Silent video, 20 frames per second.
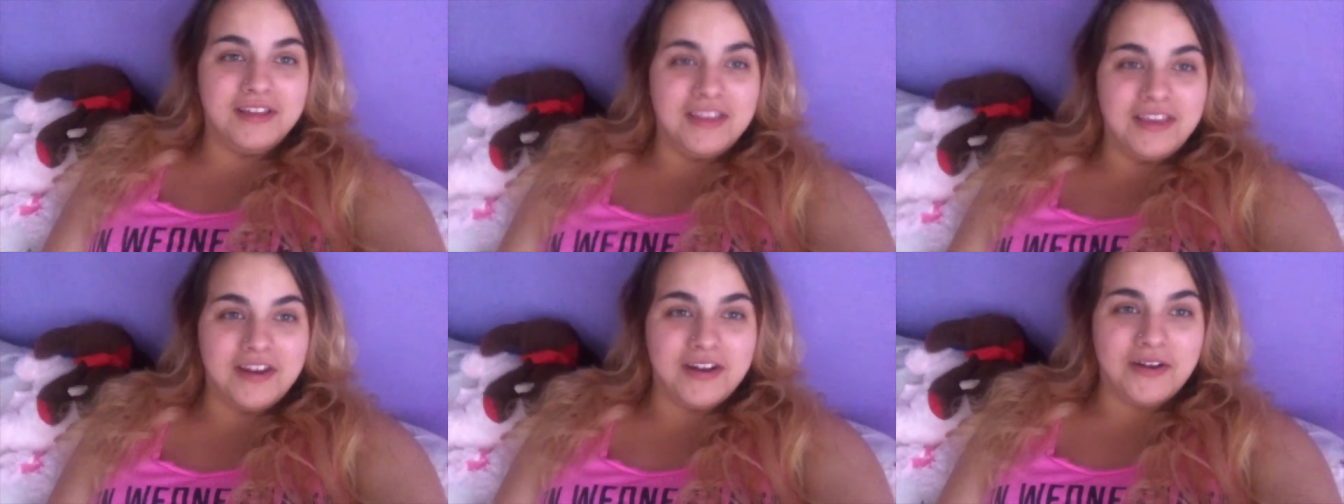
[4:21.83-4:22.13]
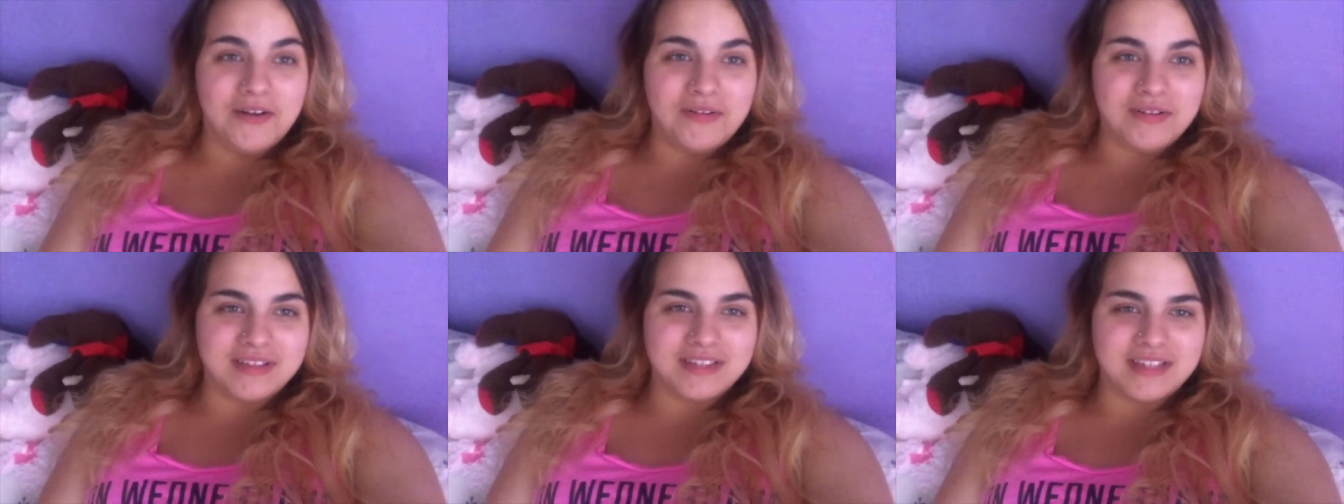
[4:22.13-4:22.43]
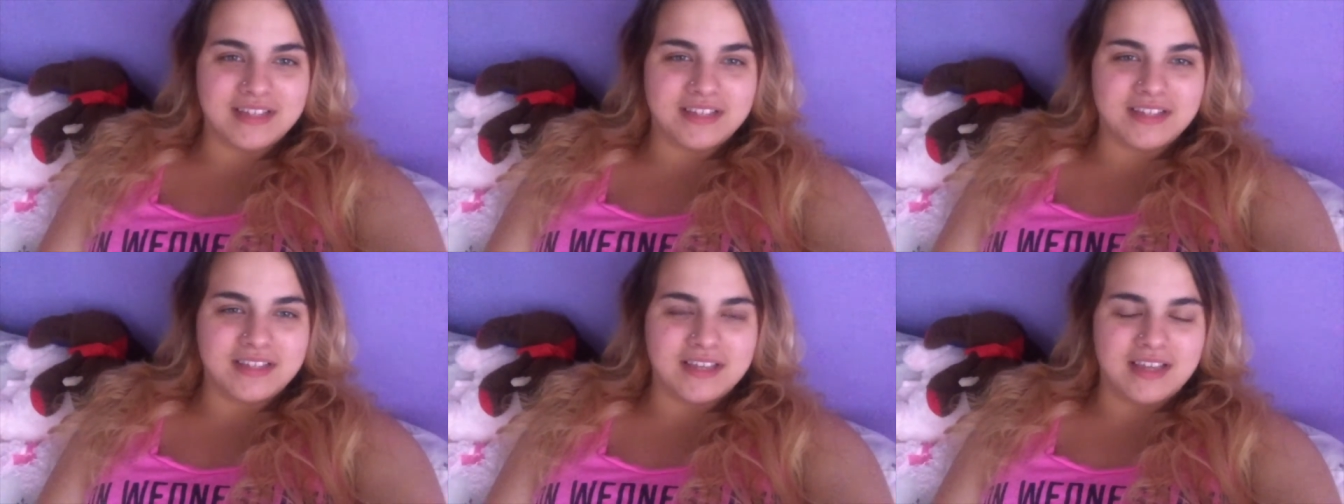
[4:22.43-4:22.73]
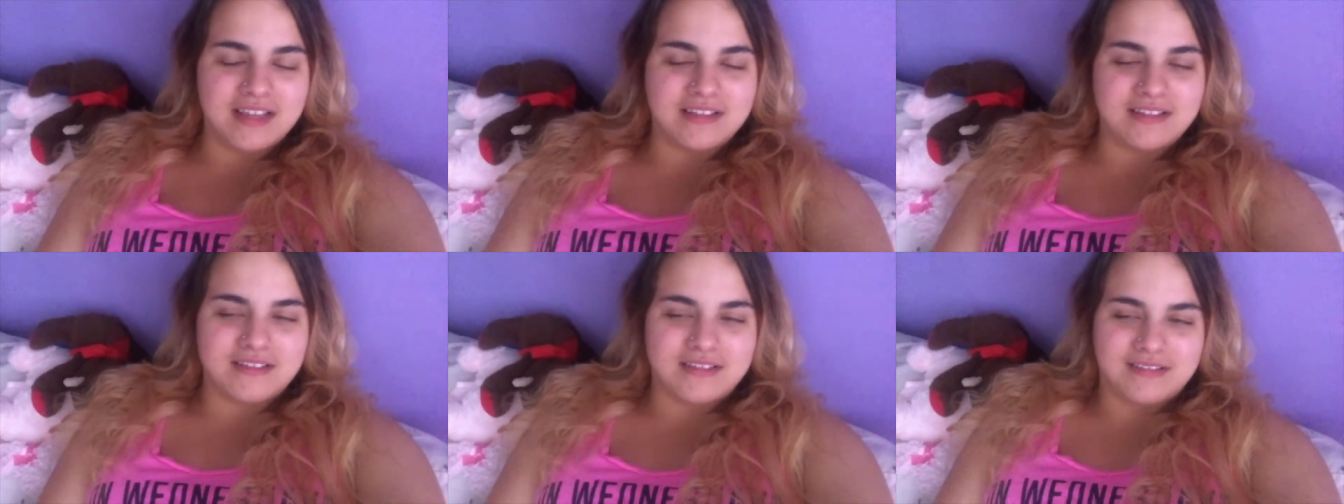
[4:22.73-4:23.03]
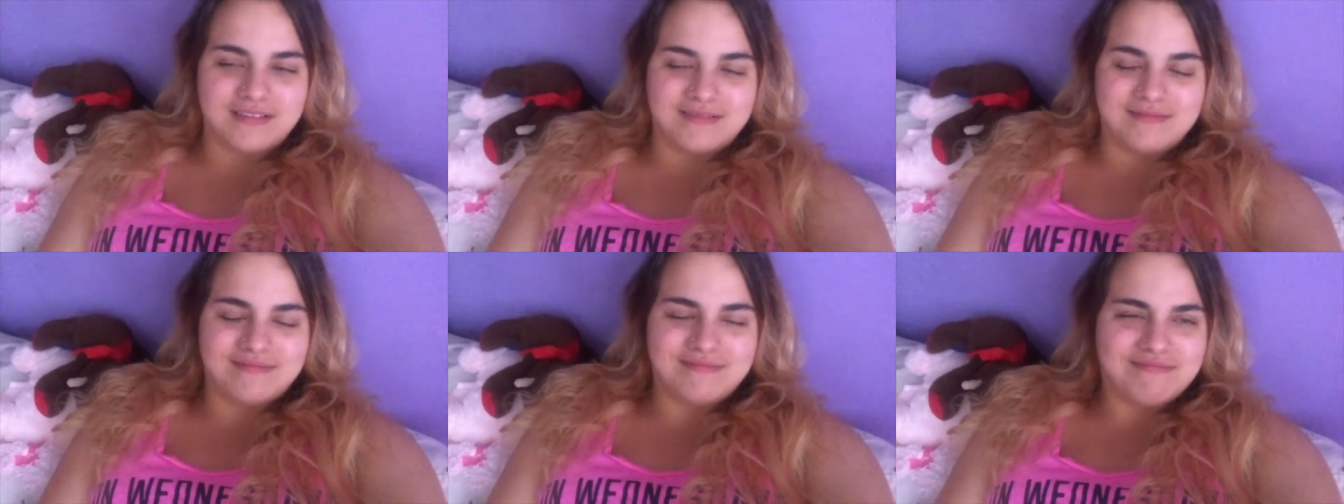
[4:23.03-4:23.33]
you know, because it's,
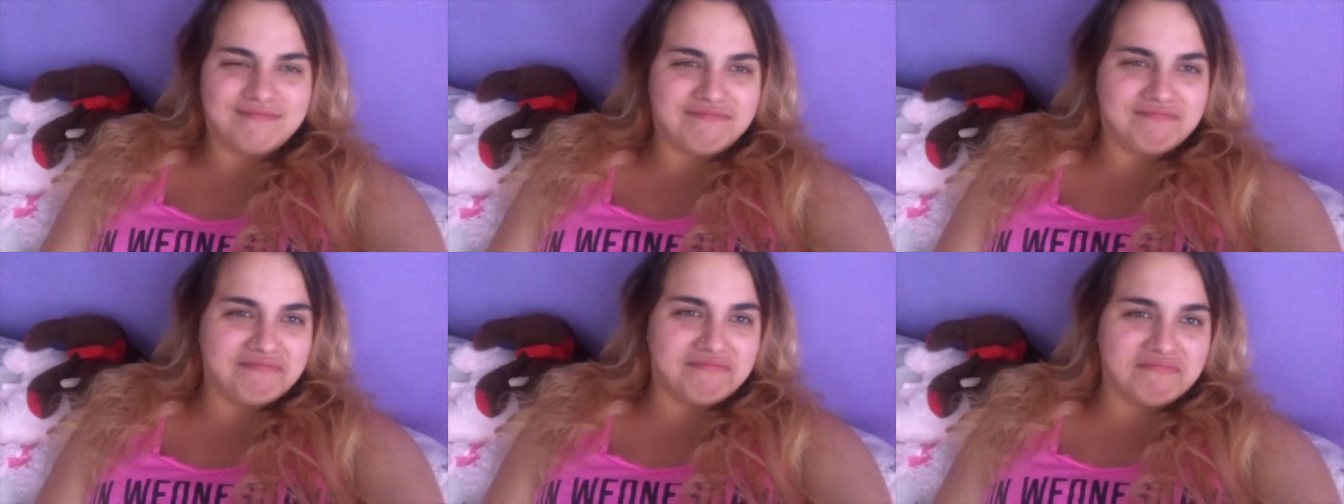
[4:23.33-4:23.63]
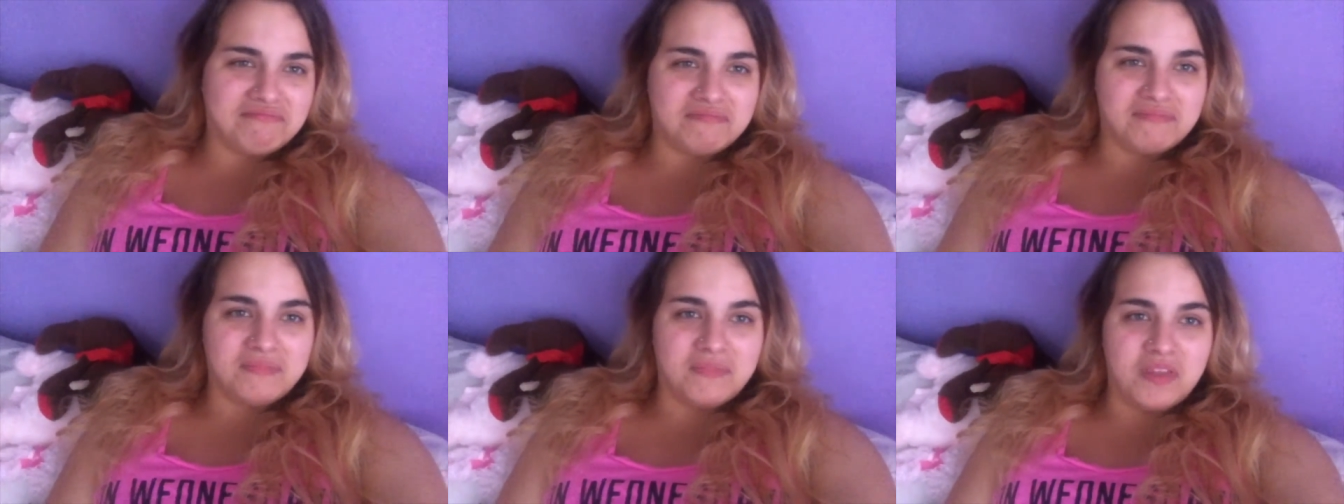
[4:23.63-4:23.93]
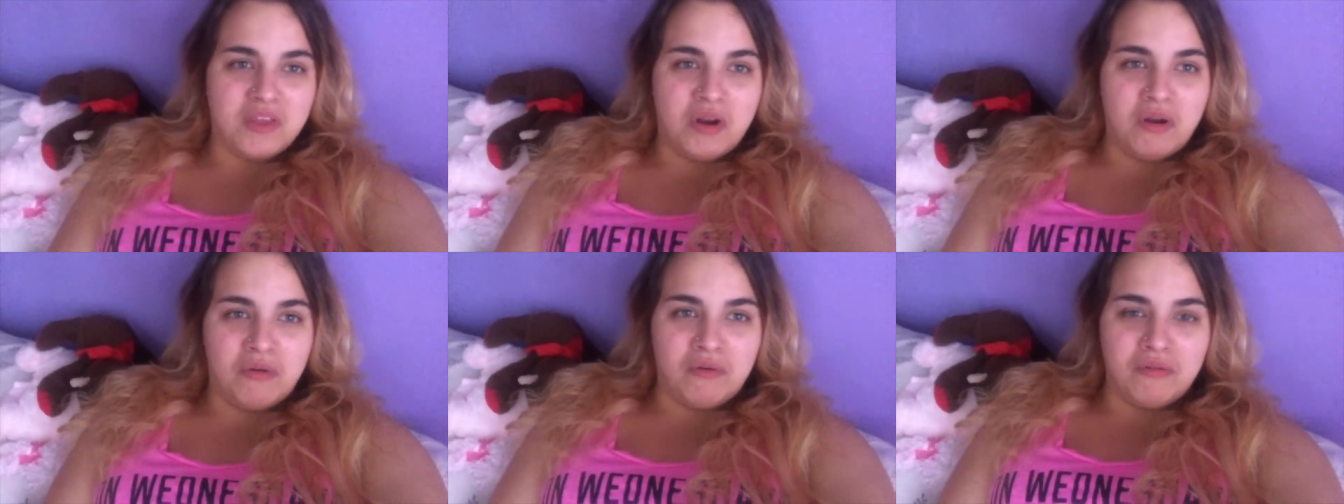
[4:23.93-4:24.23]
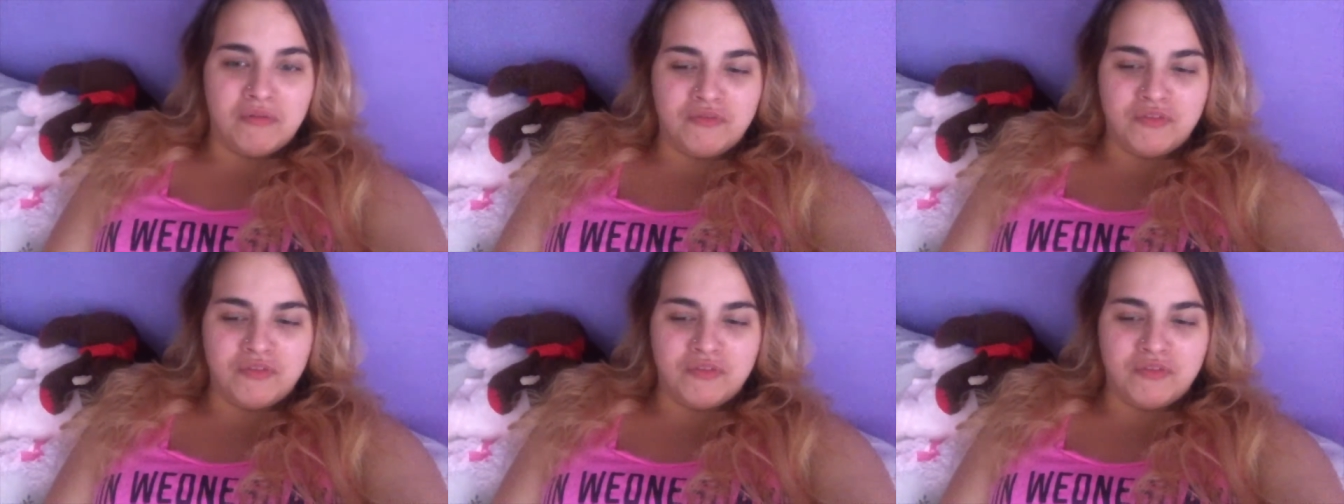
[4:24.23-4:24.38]
it's, you know,